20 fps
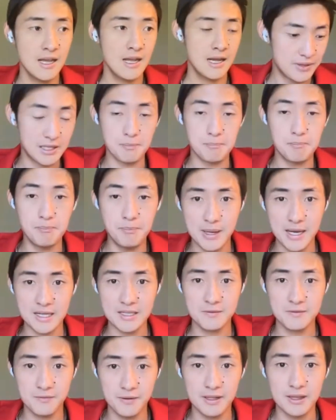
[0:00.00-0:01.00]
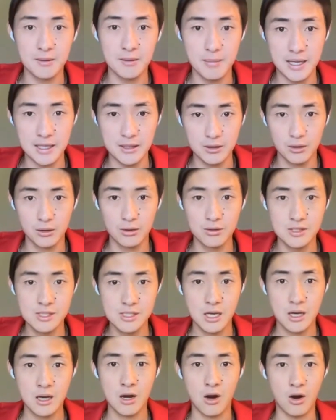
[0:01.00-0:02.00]
The best fundamentals
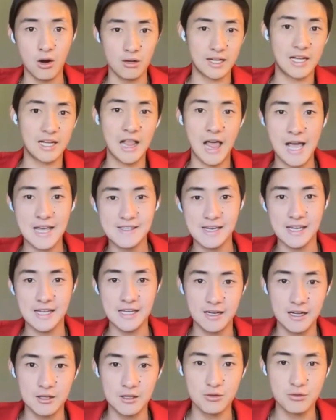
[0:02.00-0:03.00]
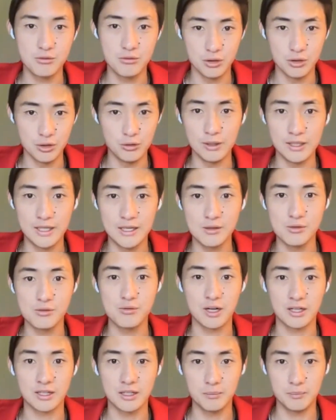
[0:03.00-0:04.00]
are the class A newly
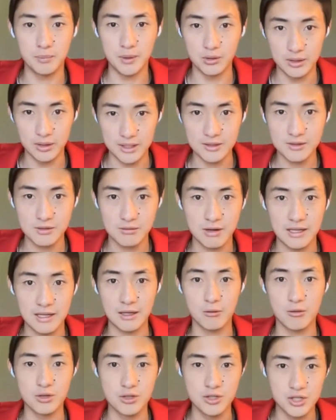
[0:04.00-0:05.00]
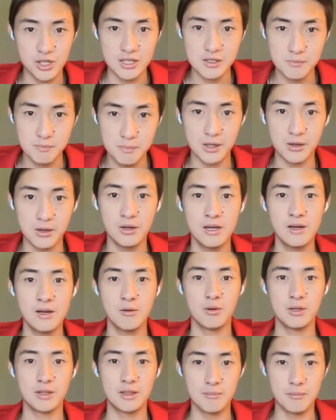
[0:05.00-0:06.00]
constructed buildings, right? They were just built
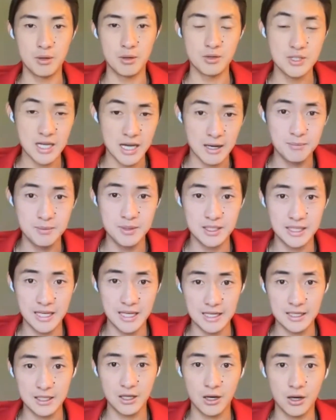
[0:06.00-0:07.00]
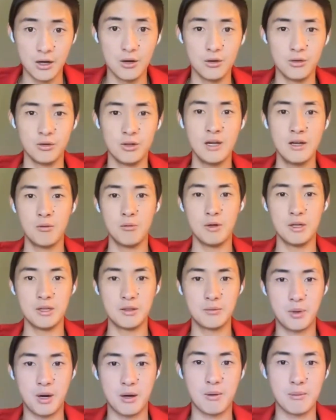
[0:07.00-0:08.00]
with the most up-to-date code
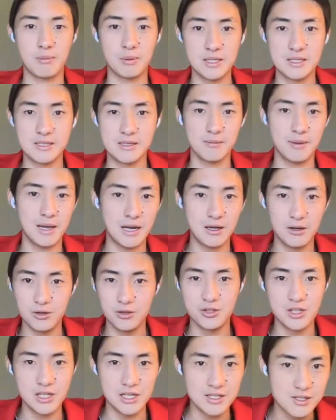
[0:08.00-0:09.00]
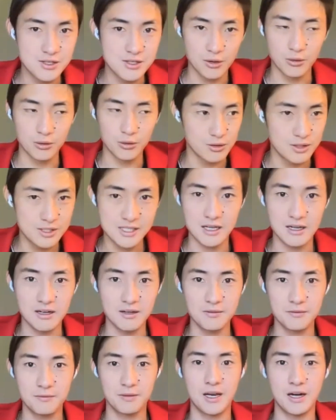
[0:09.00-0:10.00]
with probably some energy and solar
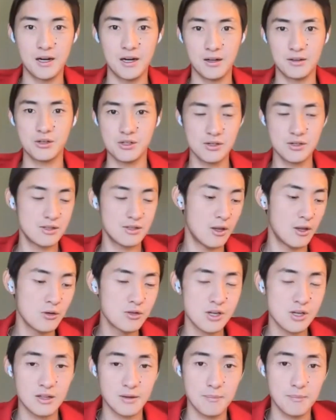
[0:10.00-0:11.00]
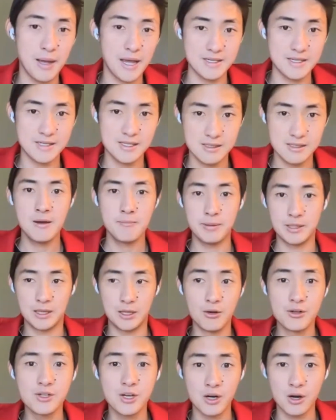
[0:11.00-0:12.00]
stuff there. So those are the best. But
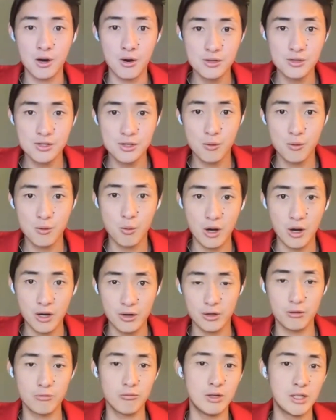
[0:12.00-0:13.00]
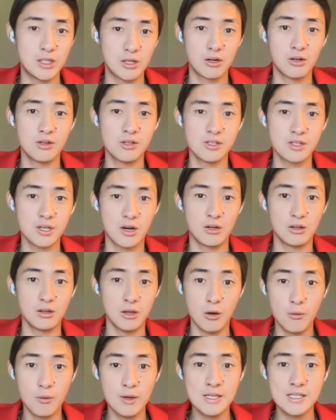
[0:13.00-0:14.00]
those are also where your returns are
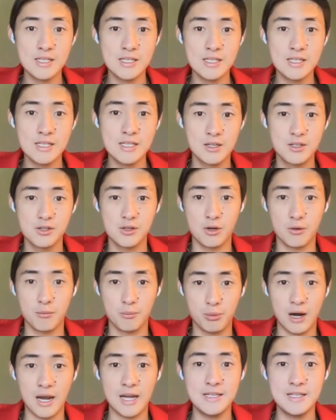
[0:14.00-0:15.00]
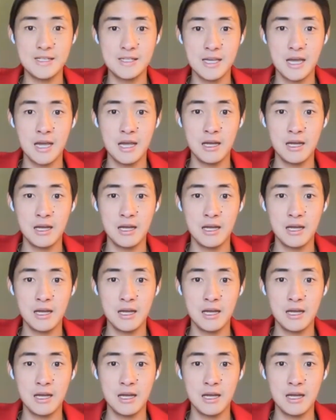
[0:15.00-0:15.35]
lowest because your price